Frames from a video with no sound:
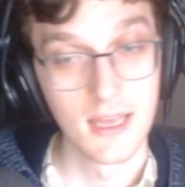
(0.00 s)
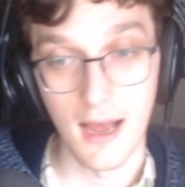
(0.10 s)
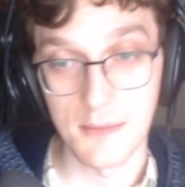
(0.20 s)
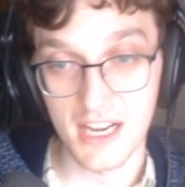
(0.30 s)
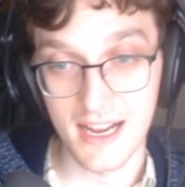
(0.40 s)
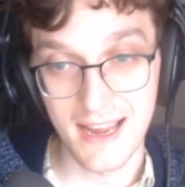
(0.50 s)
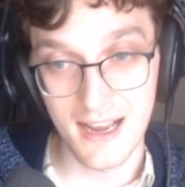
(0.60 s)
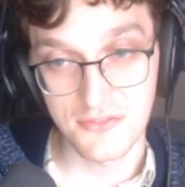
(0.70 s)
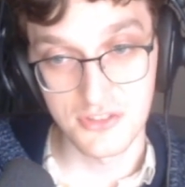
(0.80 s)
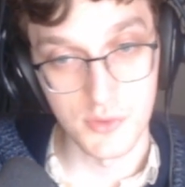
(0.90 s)
I mean, I
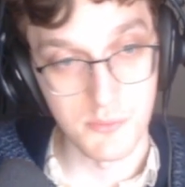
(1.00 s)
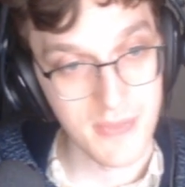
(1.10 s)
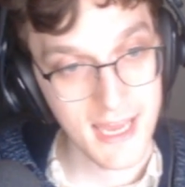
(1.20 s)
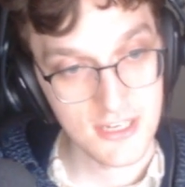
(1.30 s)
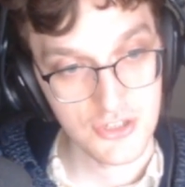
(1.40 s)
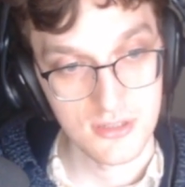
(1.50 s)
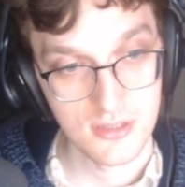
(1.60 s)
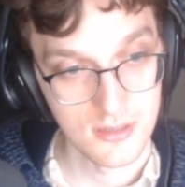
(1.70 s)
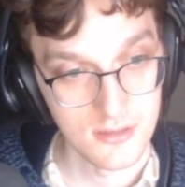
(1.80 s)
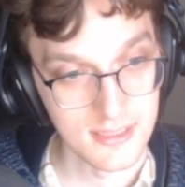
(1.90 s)
have to imagine
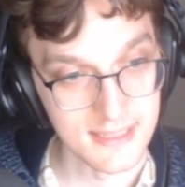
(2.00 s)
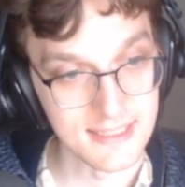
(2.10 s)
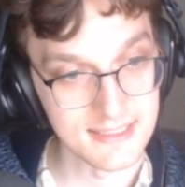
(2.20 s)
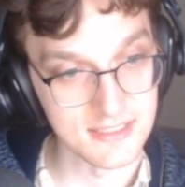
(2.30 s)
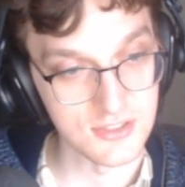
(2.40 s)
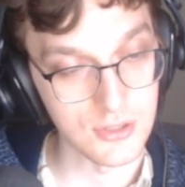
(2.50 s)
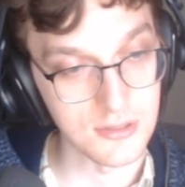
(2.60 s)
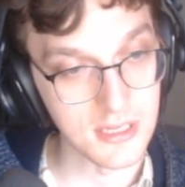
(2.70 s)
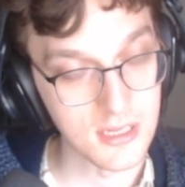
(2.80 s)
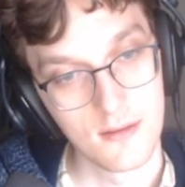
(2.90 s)
that this is
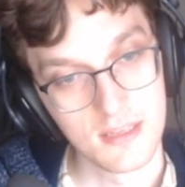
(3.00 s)
turning.